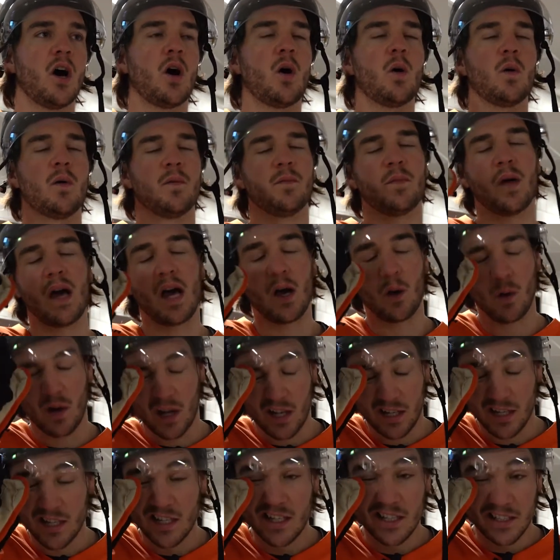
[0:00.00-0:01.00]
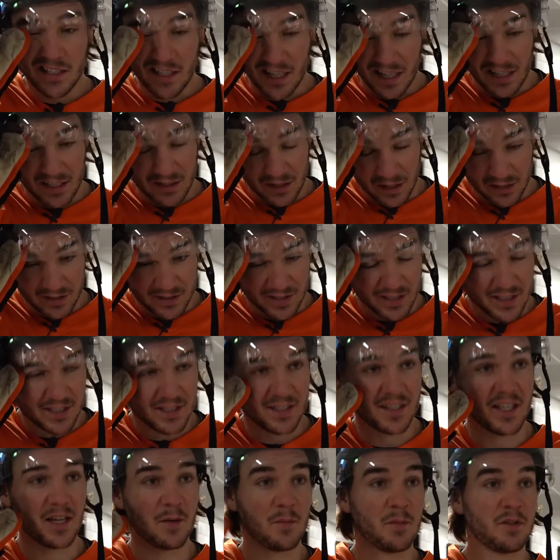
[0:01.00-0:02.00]
Oh, well, like the
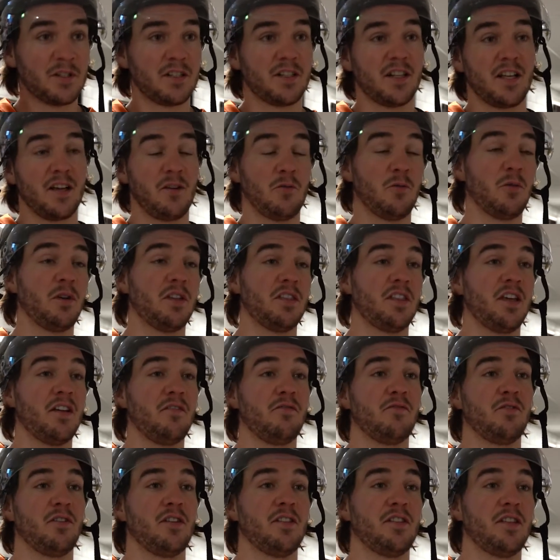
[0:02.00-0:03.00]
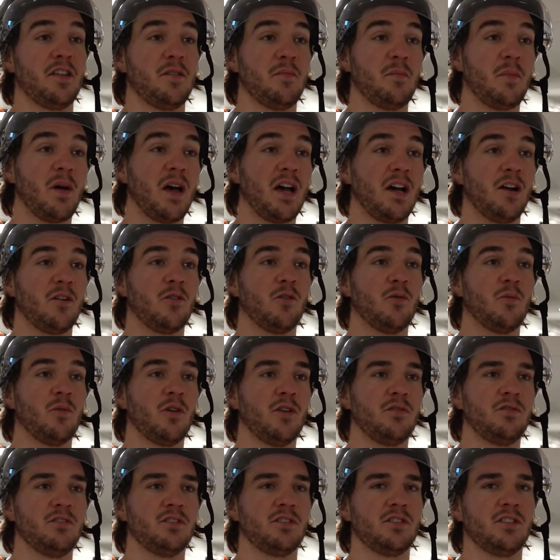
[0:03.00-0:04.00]
system is like way different than back home,
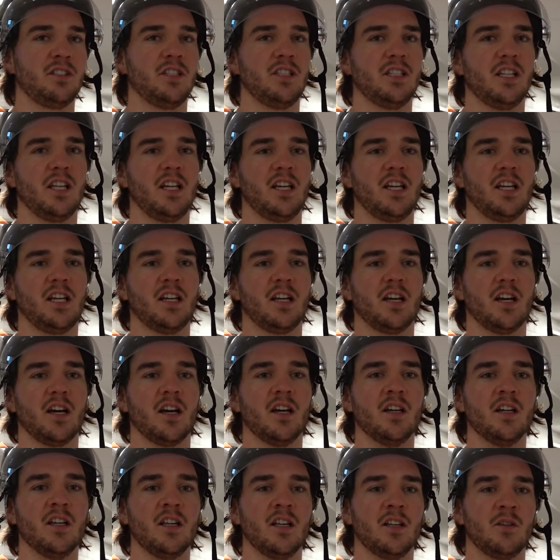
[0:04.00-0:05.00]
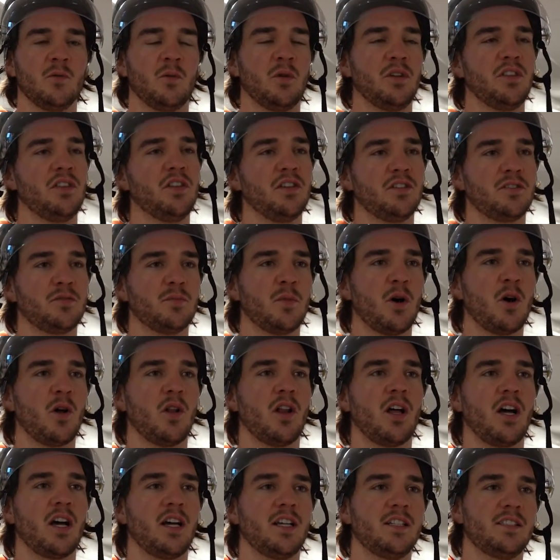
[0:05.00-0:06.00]
obviously, like with the
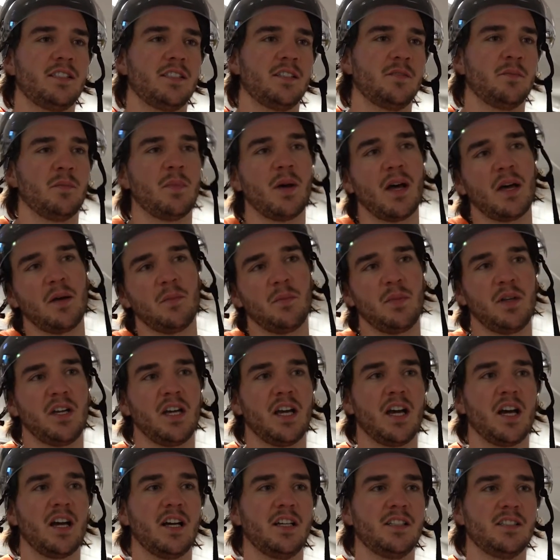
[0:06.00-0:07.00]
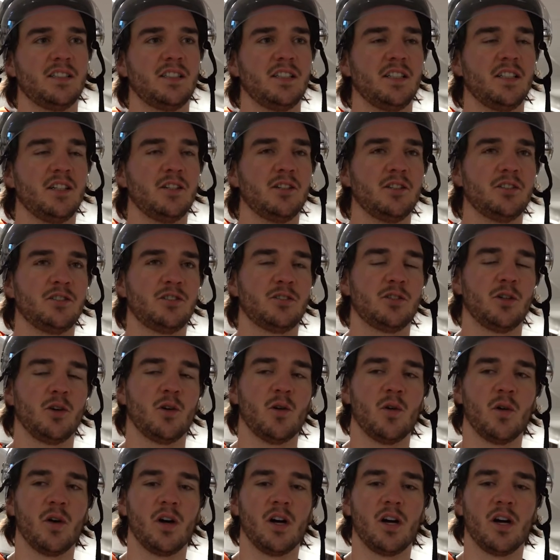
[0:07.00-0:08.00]
small ice and big ice here.
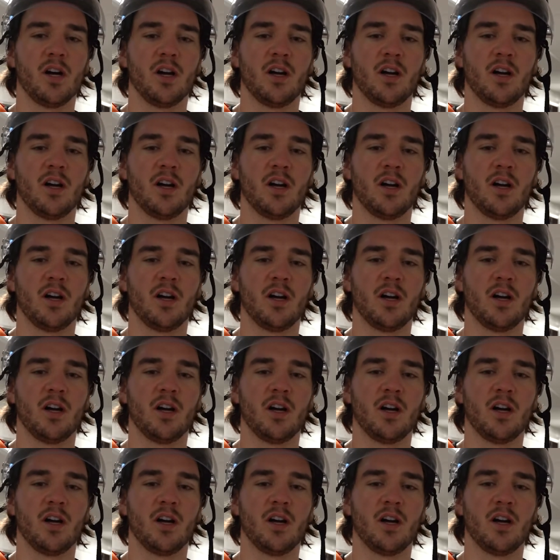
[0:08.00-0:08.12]
So